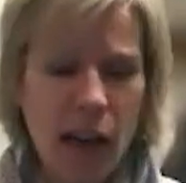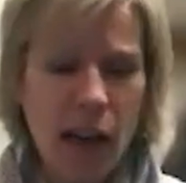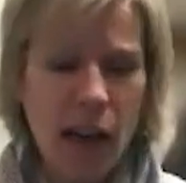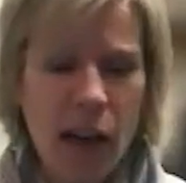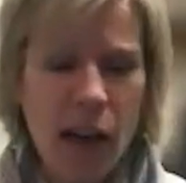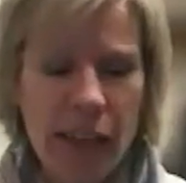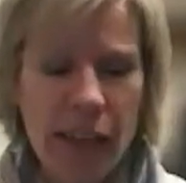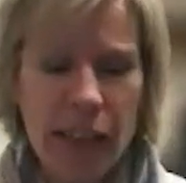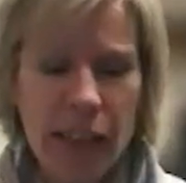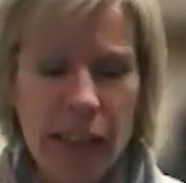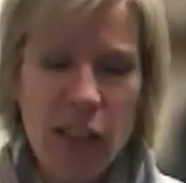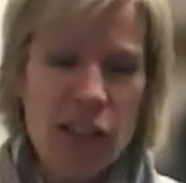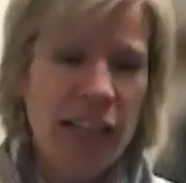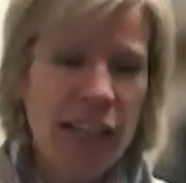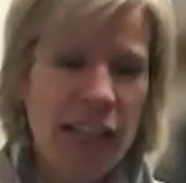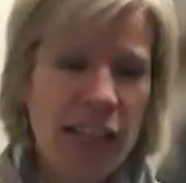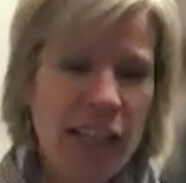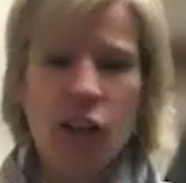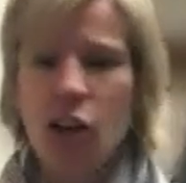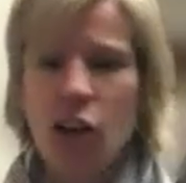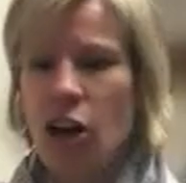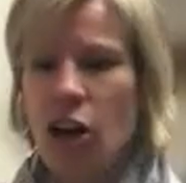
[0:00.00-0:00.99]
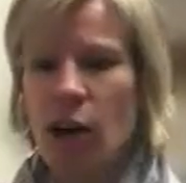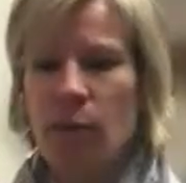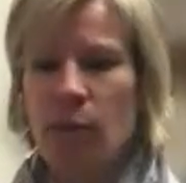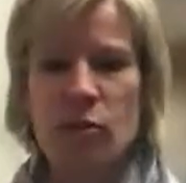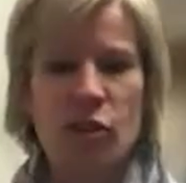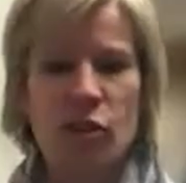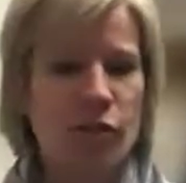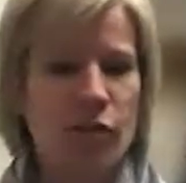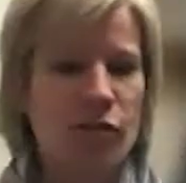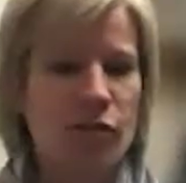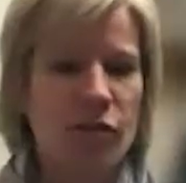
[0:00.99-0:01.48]
oh, it looks like your
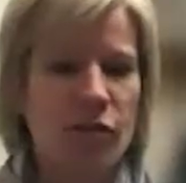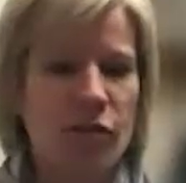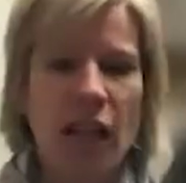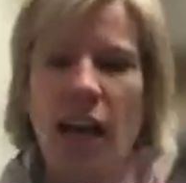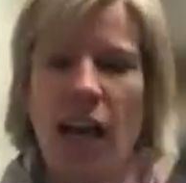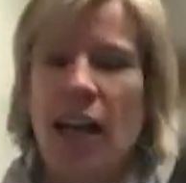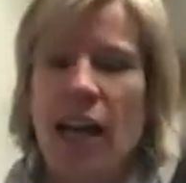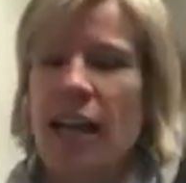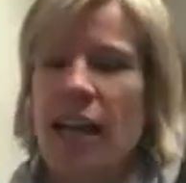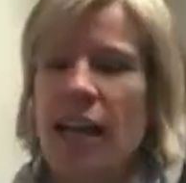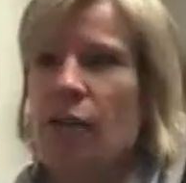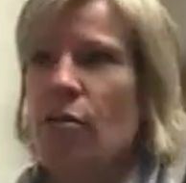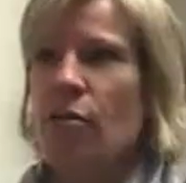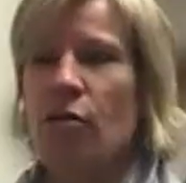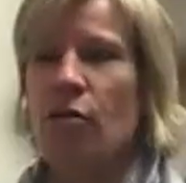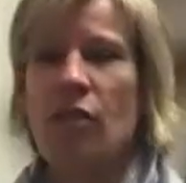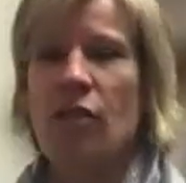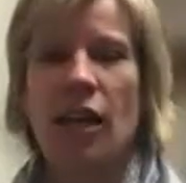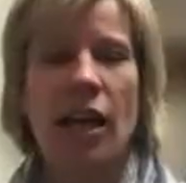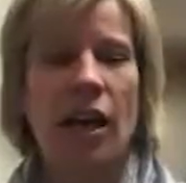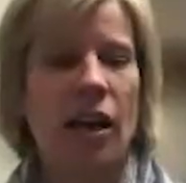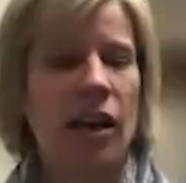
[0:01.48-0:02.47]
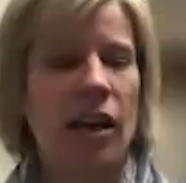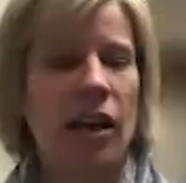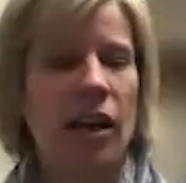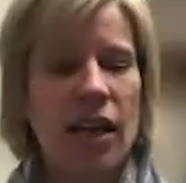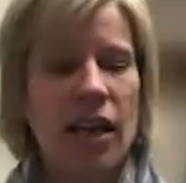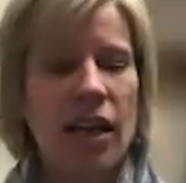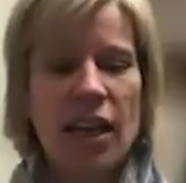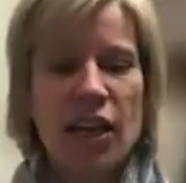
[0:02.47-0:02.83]
arms are flying through the air.